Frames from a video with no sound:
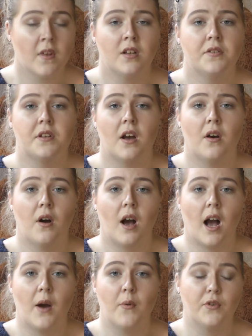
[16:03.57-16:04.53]
So
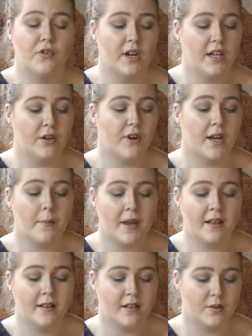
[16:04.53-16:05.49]
I would really
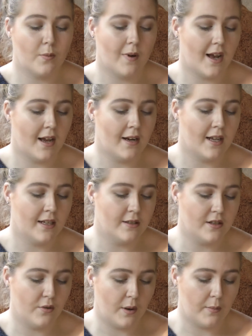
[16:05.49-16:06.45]
recommend this one. It's
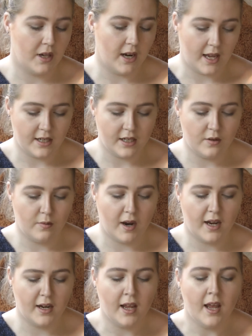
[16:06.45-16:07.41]
the Rimmel London
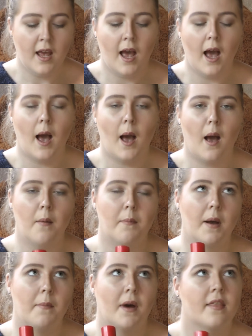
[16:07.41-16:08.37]
one.
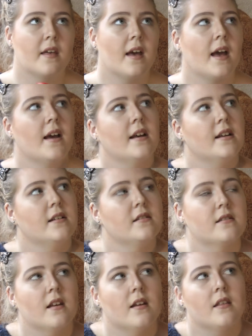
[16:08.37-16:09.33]
My mother
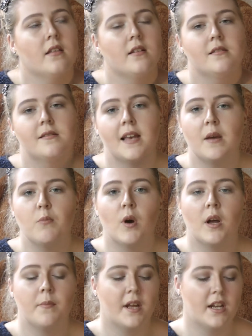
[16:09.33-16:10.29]
has the same
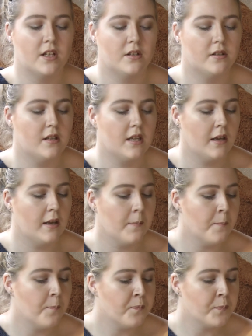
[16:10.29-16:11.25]
one, but
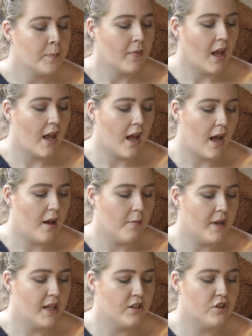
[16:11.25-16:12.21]

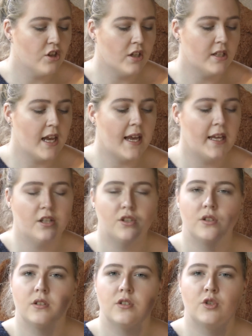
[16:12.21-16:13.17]
it's not a
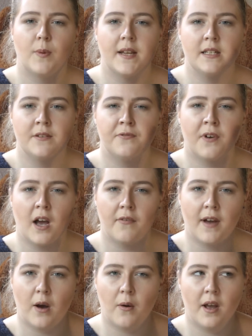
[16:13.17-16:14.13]
25
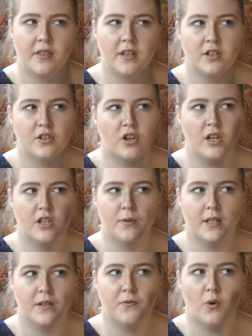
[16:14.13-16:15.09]
hour, I think it's only a
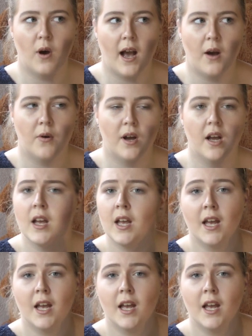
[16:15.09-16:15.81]
24 hour.